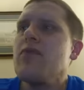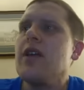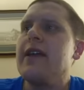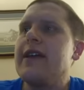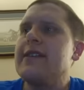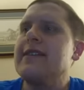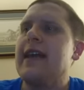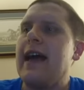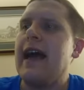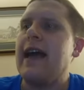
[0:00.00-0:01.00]
Like I said,
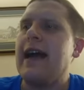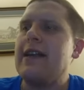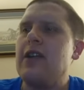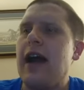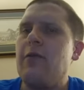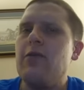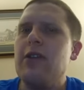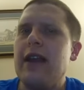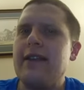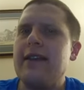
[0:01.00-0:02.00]
I would
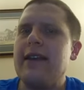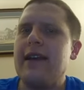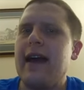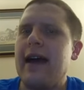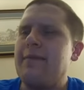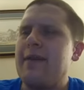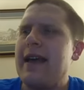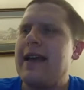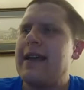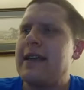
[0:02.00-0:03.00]
have to get
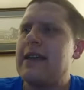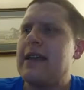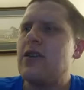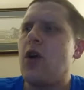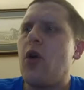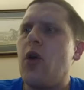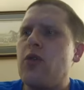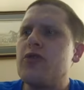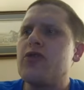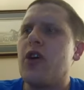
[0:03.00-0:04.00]
to dunk the whole
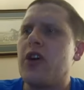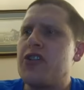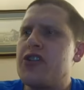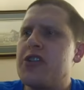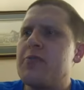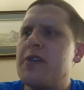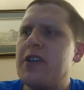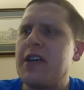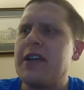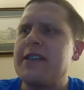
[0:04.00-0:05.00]
star just
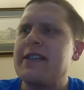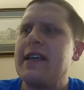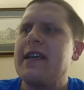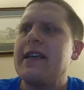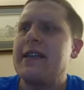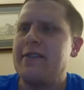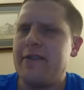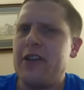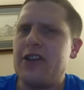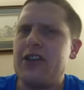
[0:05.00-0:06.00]
because the
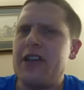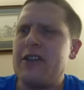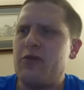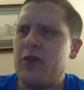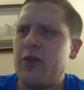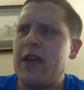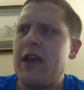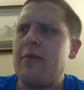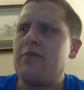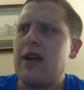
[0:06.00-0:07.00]
finish is really
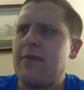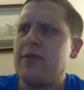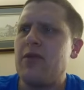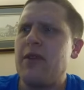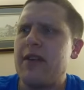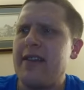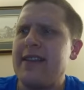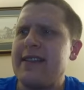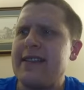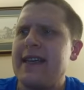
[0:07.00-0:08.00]
abrupt with
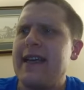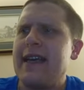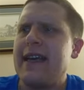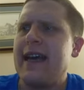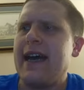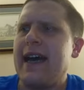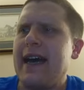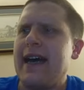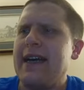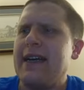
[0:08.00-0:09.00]
its
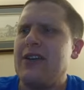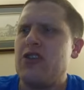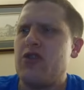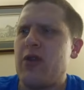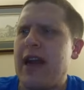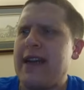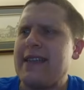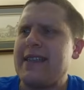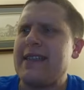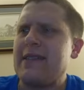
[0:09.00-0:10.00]
uh,
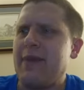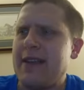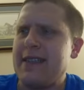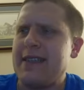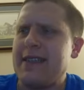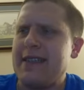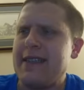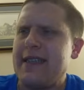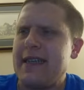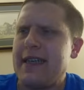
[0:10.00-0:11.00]
dryness and spiciness.
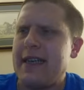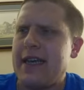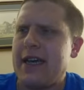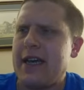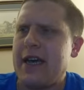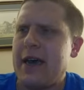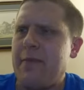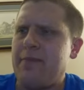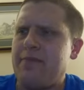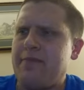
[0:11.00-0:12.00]

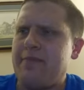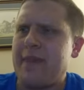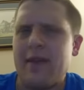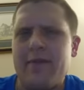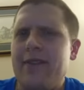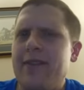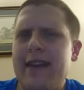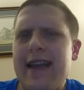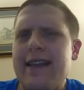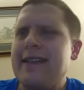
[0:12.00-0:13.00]
Um, but other than
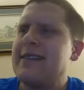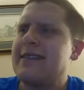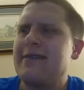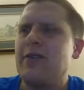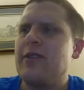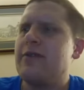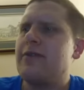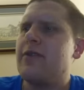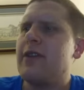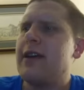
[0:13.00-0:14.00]
that, that's the only
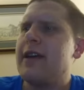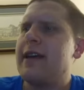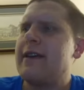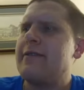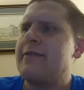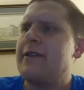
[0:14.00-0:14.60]
flaw I have.